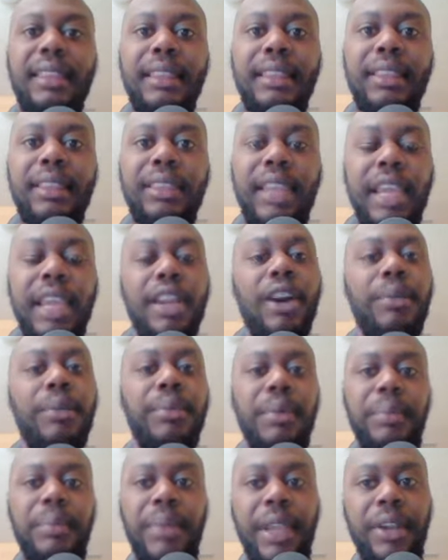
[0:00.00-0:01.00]
they are
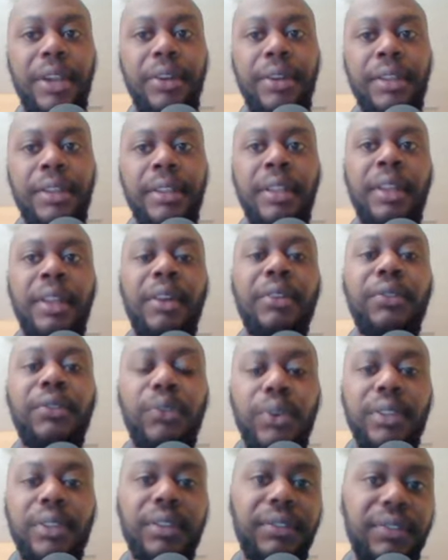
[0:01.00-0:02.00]
preparing
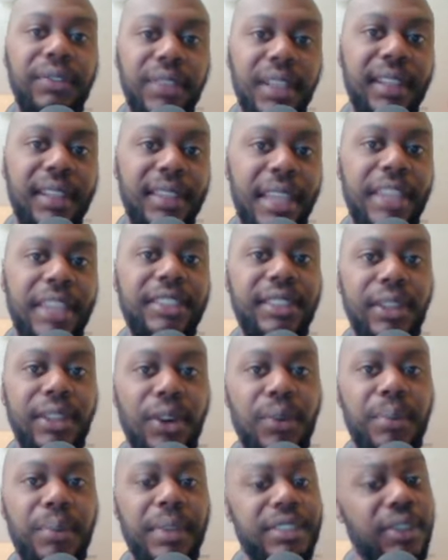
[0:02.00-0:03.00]
for the floodgates to
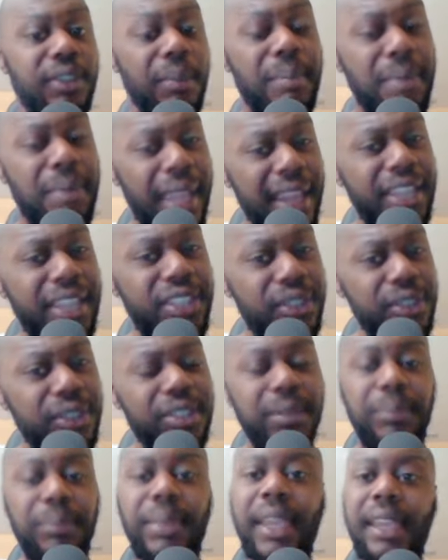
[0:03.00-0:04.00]
open. So make sure you're
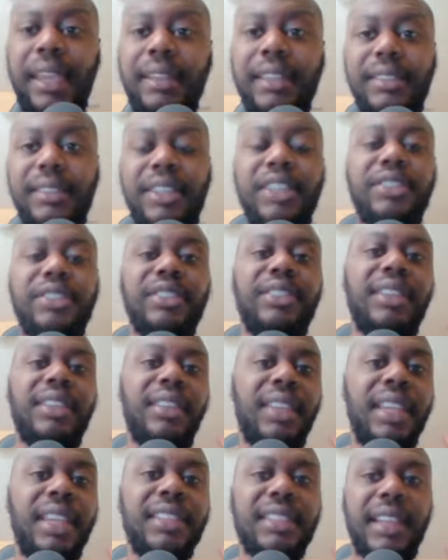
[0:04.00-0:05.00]
paying attention to
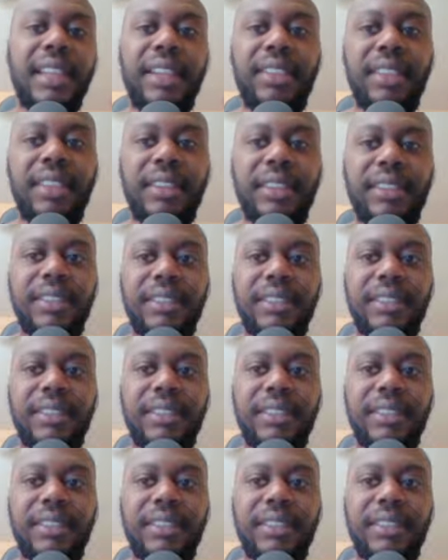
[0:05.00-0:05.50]
things like this.